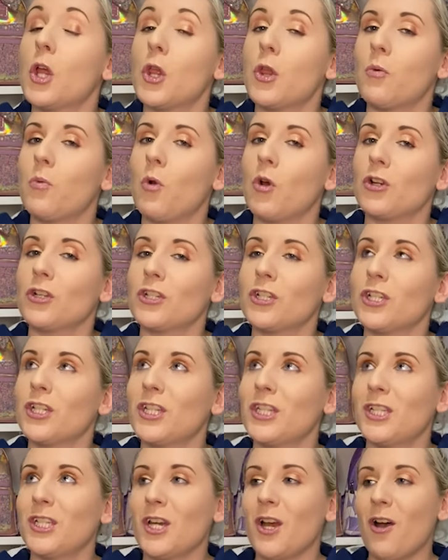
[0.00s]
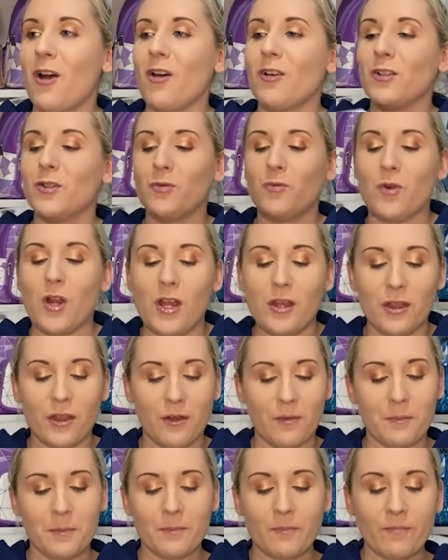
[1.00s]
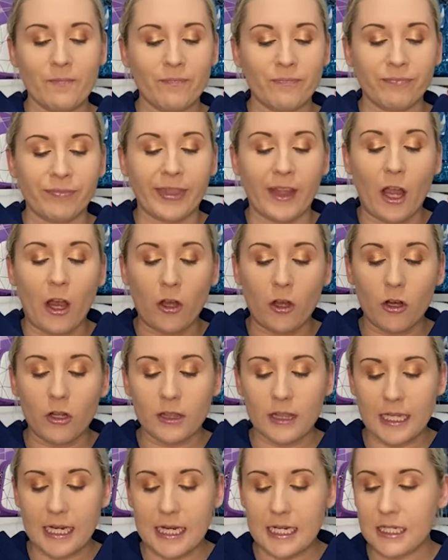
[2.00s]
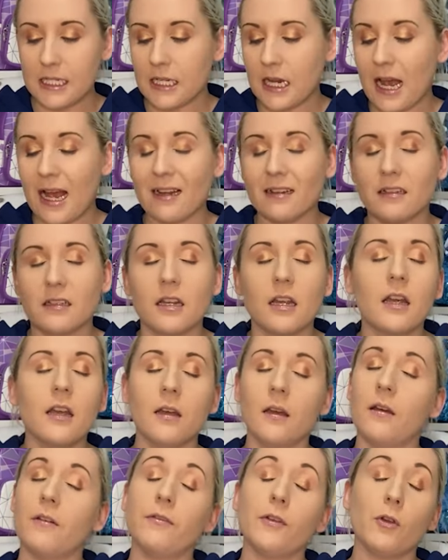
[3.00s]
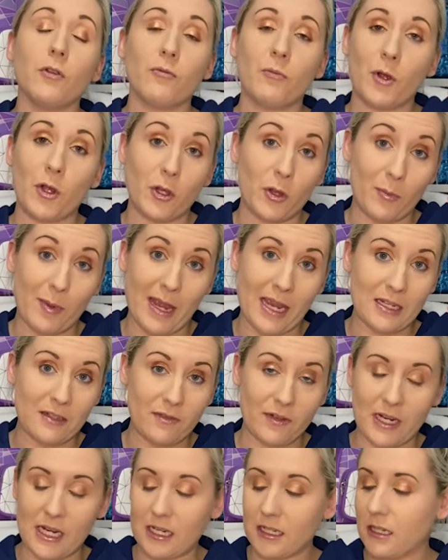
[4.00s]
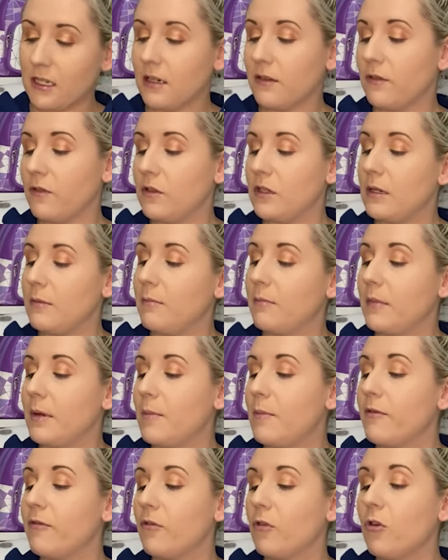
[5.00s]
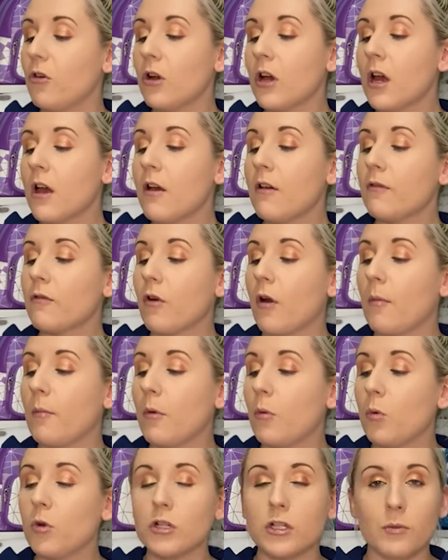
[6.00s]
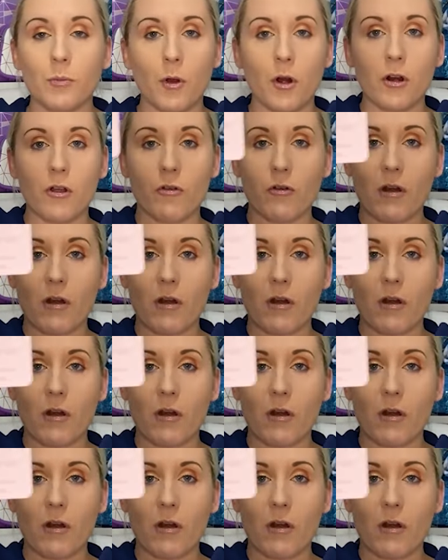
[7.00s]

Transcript: the one to start with I got these and a few of my other pairs of ears, if you've seen me before, from Once Upon a